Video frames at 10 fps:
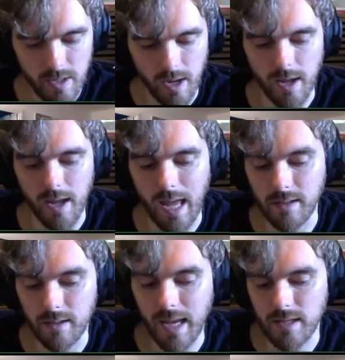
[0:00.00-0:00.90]

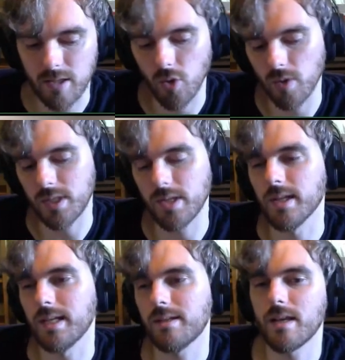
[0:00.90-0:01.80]
And yes, Lord
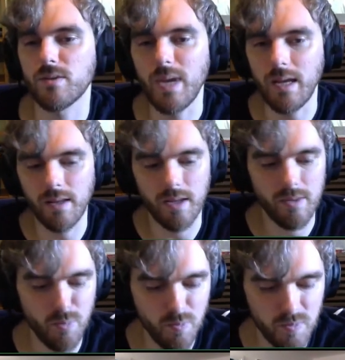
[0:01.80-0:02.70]
Zeal, it does mean that